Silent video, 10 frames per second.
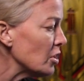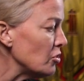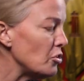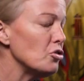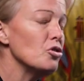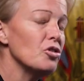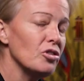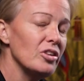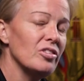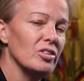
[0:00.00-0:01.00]
This is
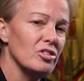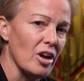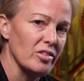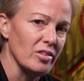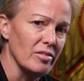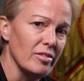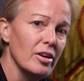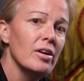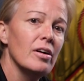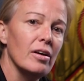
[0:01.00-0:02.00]
usually suggestive
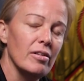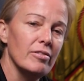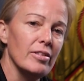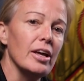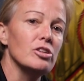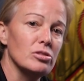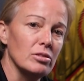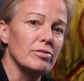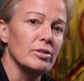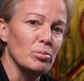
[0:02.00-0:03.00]
of
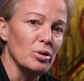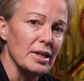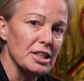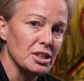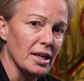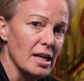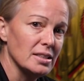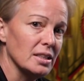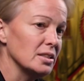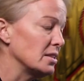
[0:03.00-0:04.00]
atrial fibrillation,
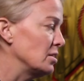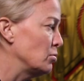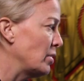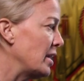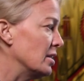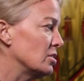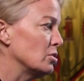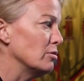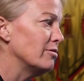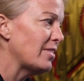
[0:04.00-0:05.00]
and since this rate is
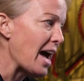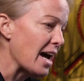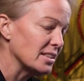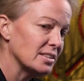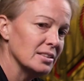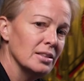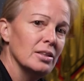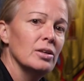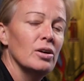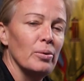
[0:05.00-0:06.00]
so fast,
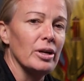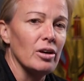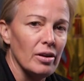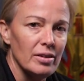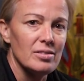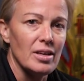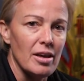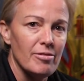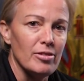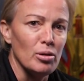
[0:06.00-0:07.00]
we call this
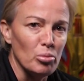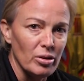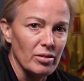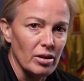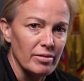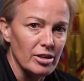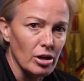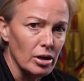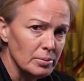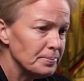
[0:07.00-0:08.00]
AFib with
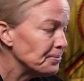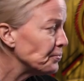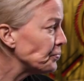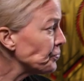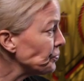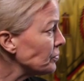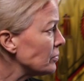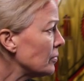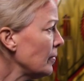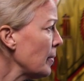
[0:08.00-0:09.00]
RVR.
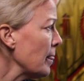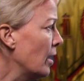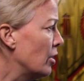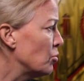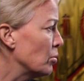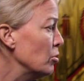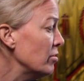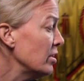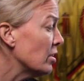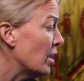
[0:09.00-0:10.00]
As we're
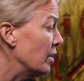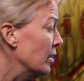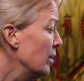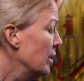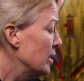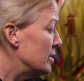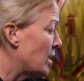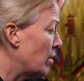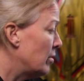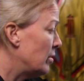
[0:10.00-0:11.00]
moving on
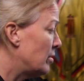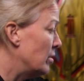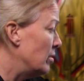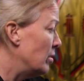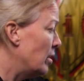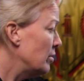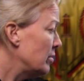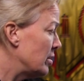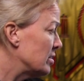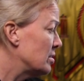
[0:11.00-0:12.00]
down at the other
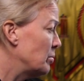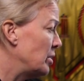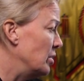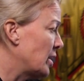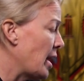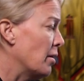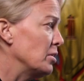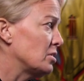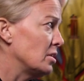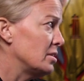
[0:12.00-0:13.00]
things that we look at,
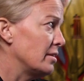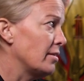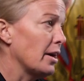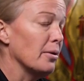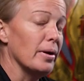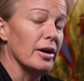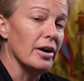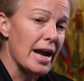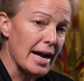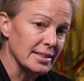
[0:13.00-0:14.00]
we start to evaluate
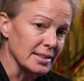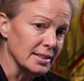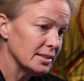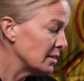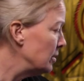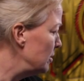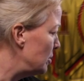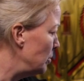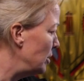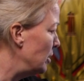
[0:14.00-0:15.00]
our axis.
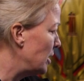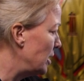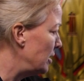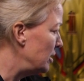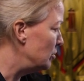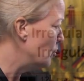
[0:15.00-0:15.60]
So we look at lead